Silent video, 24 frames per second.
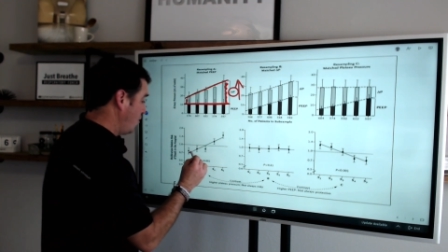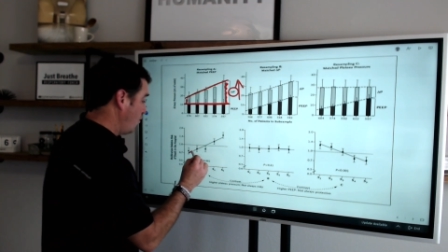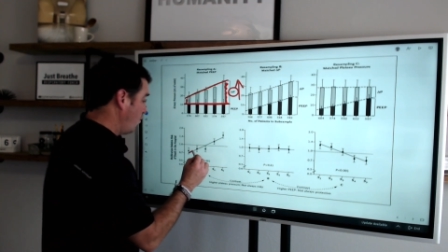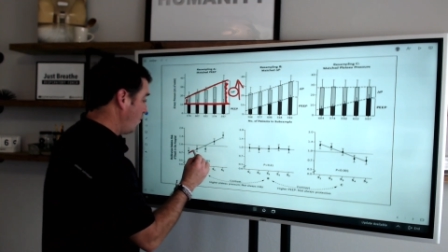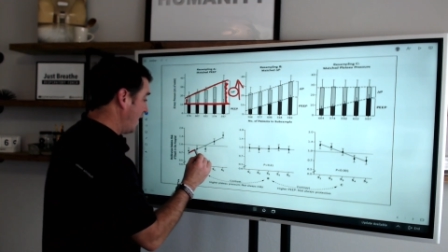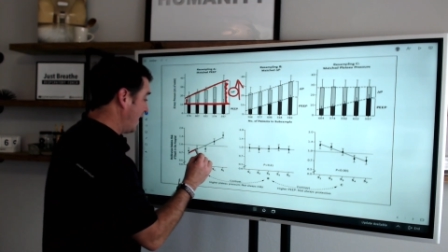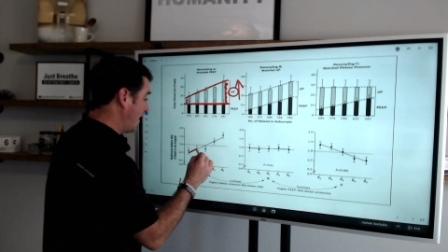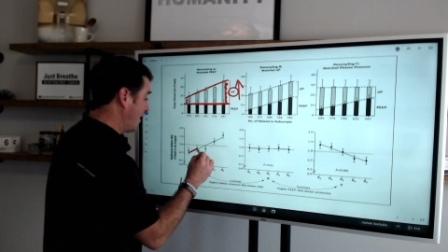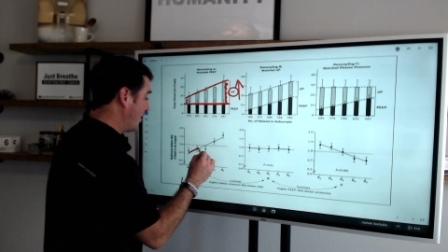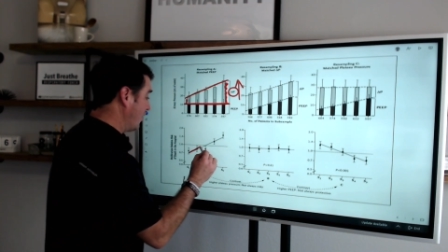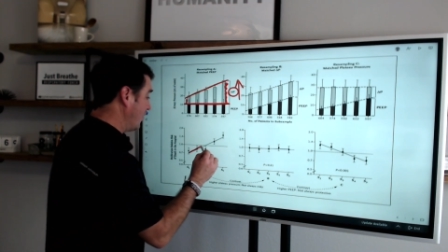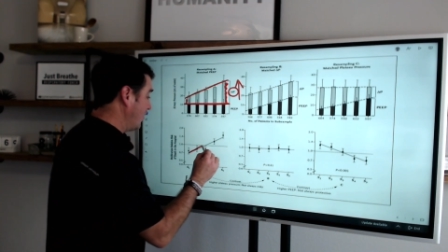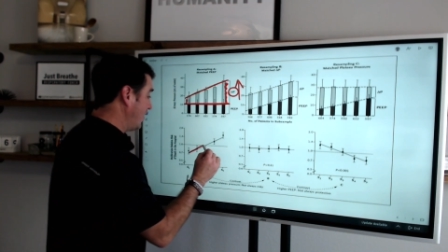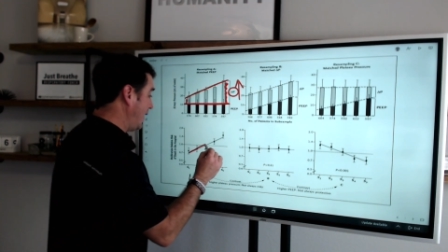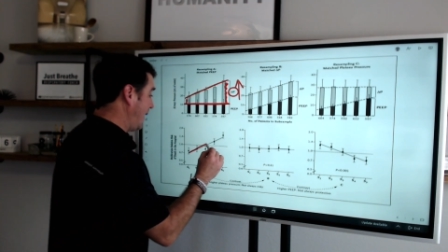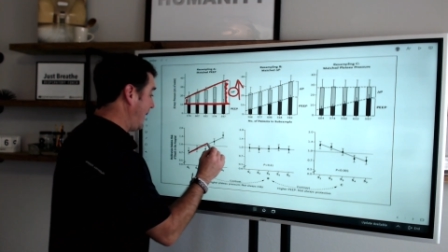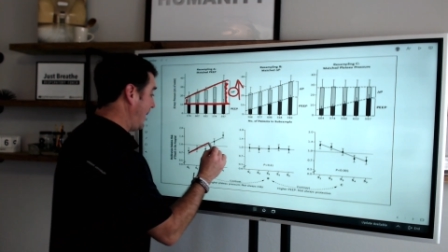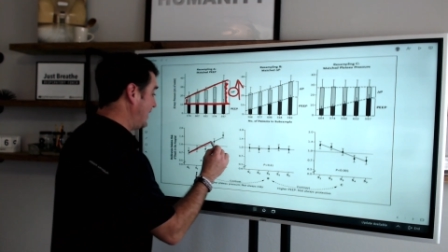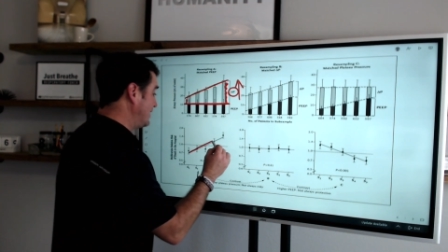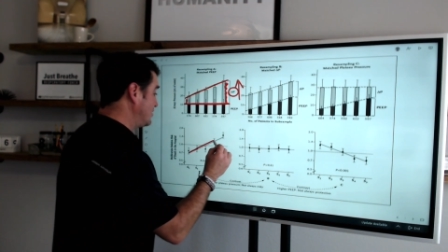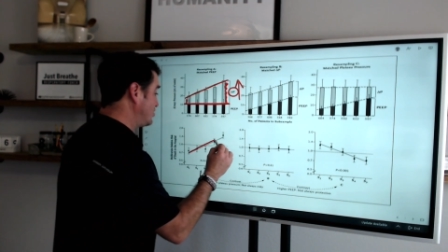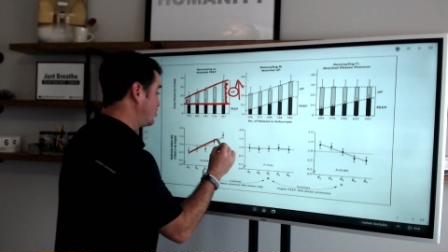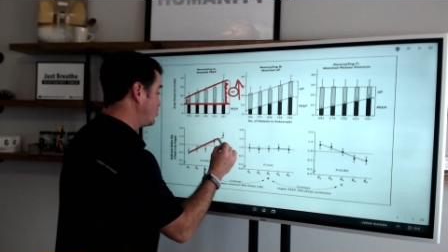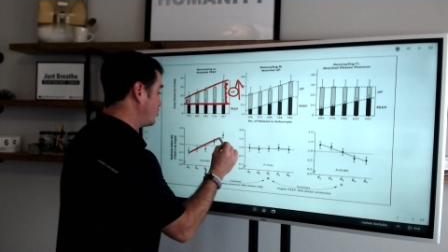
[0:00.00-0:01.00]
where
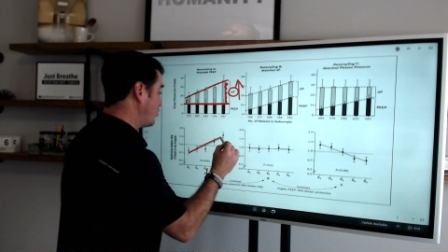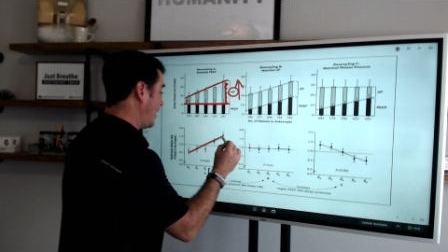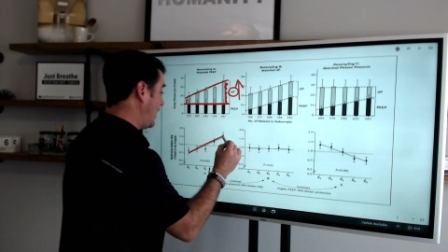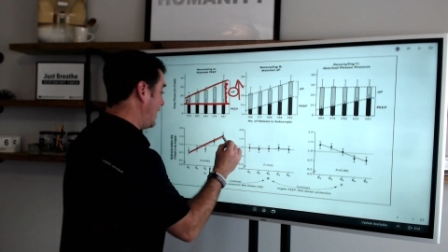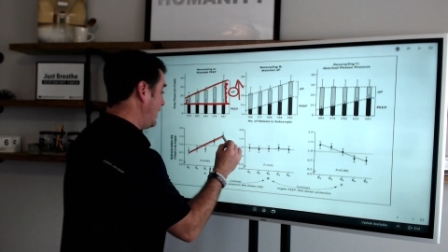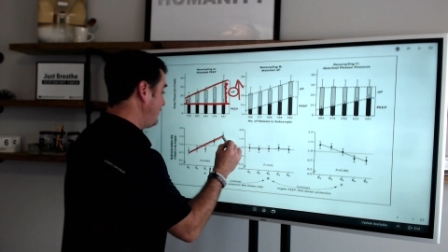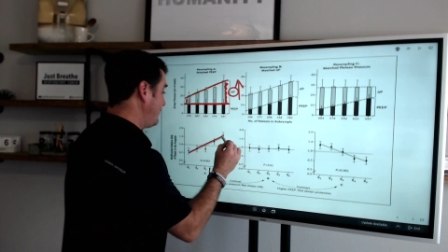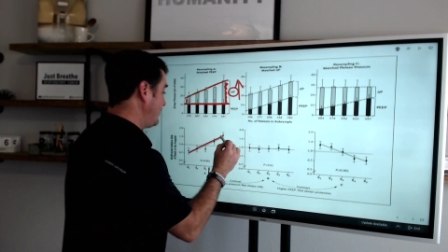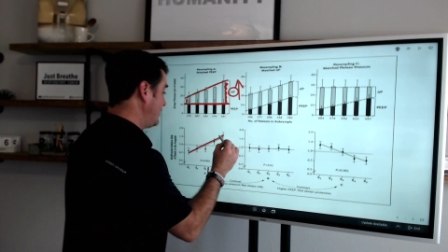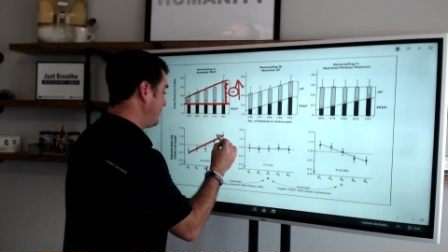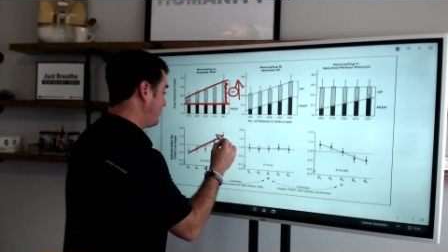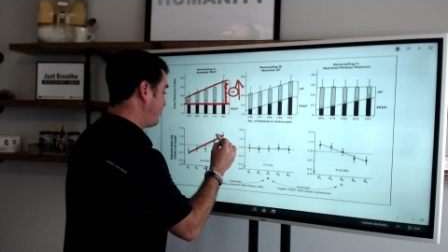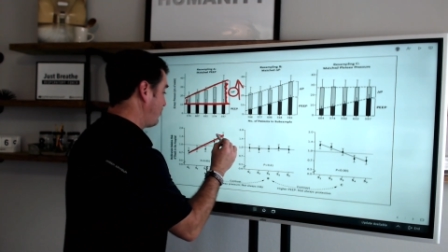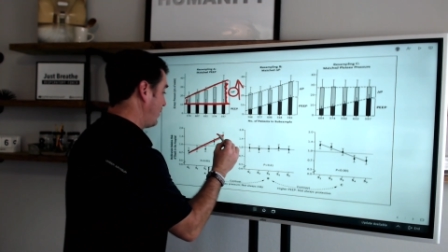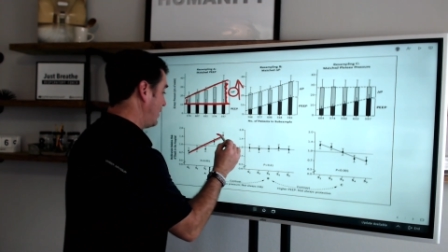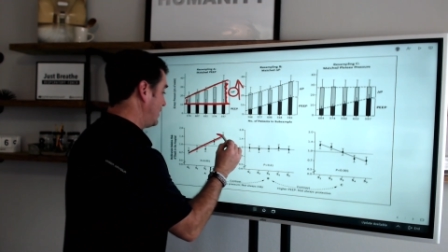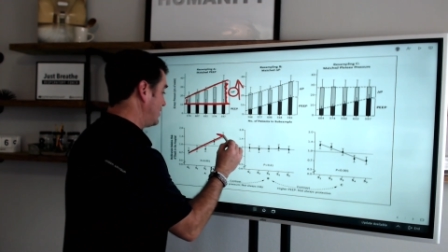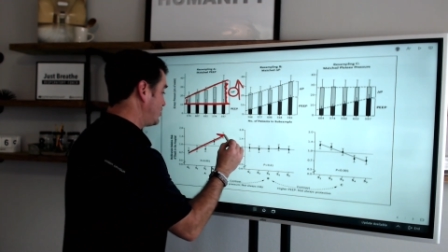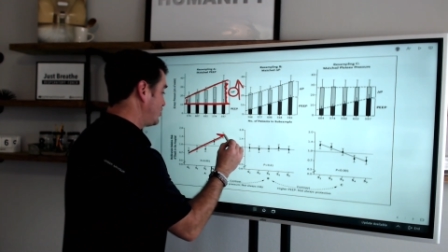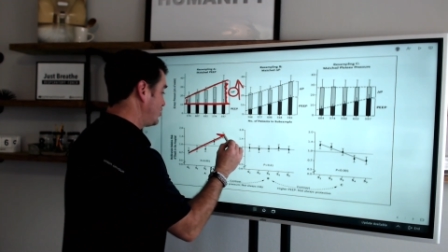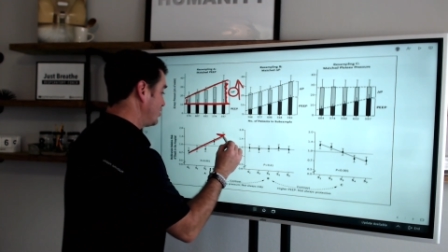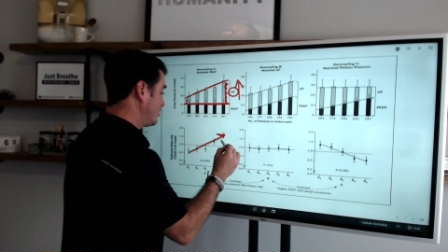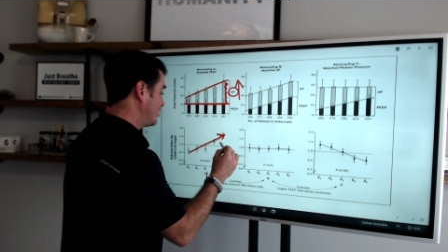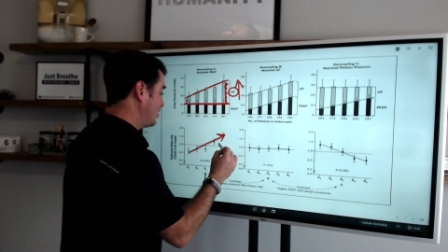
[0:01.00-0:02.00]
as driving
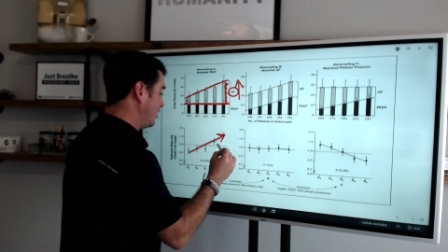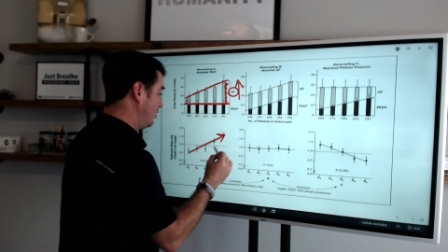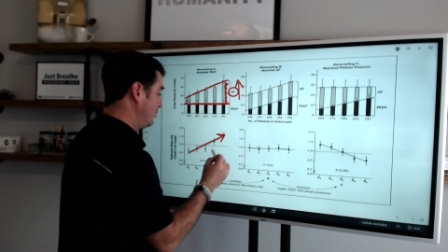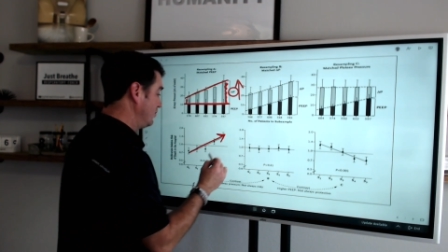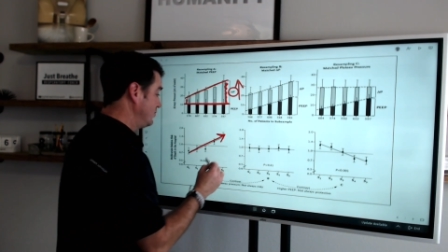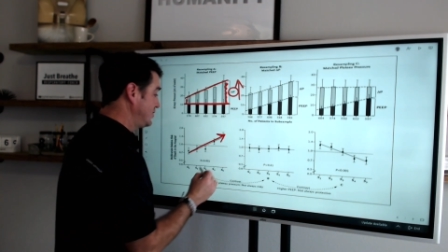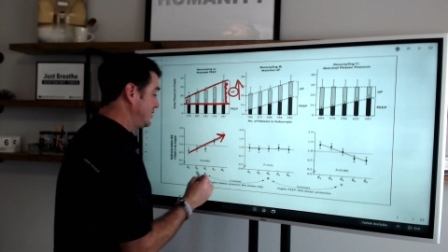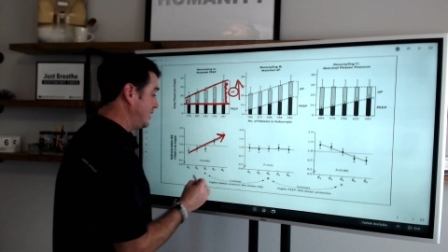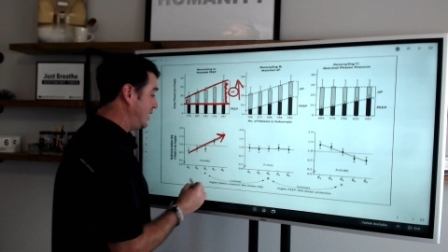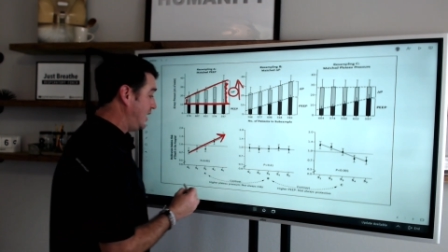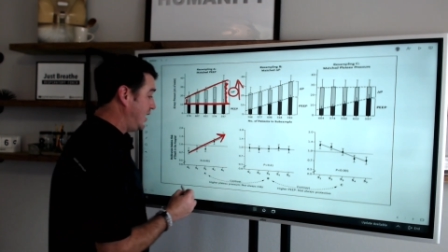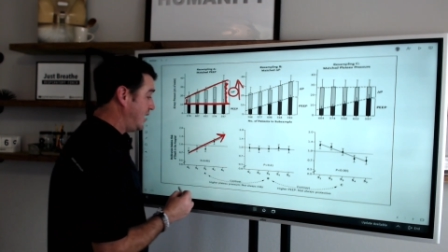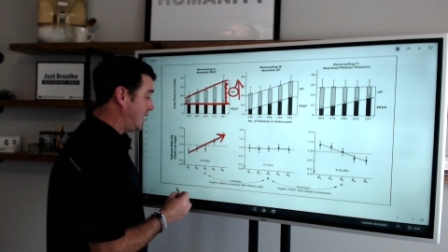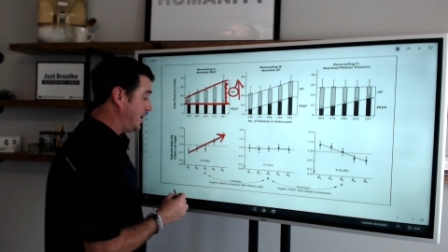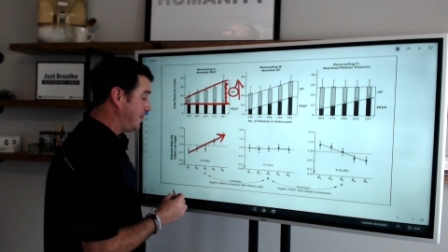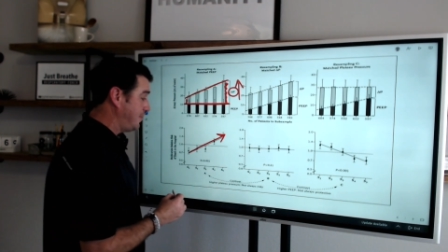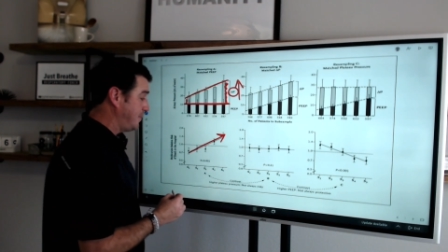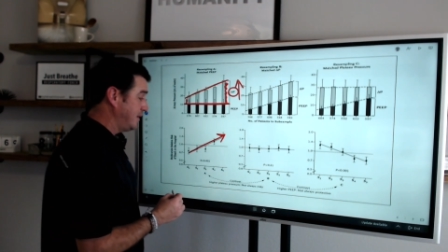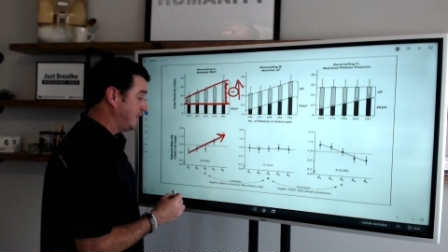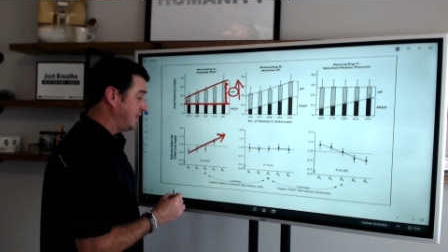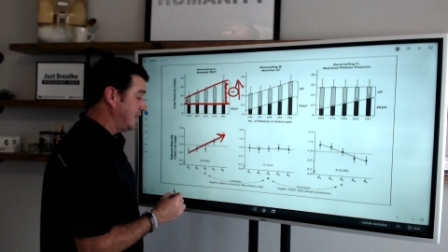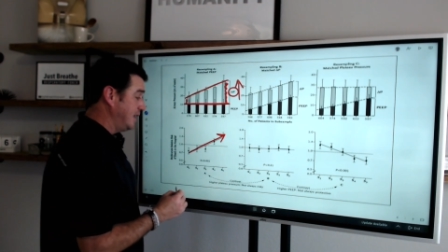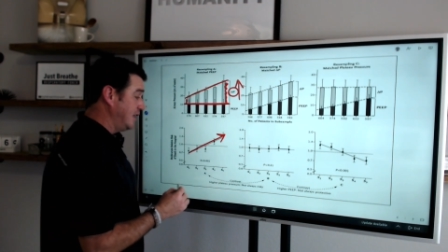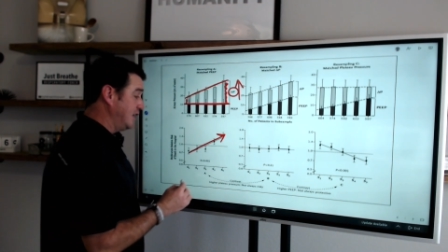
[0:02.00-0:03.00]
pressure goes
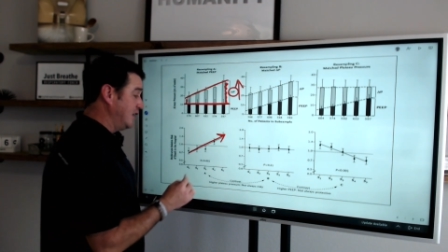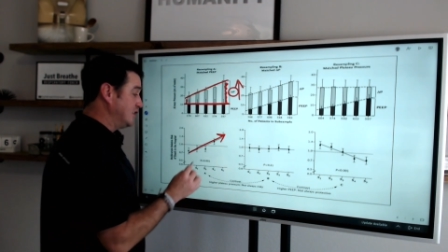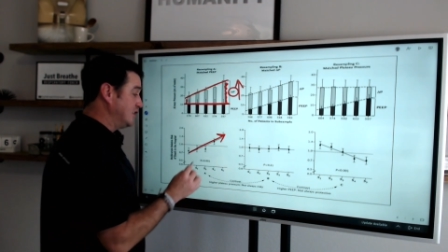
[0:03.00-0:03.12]
up,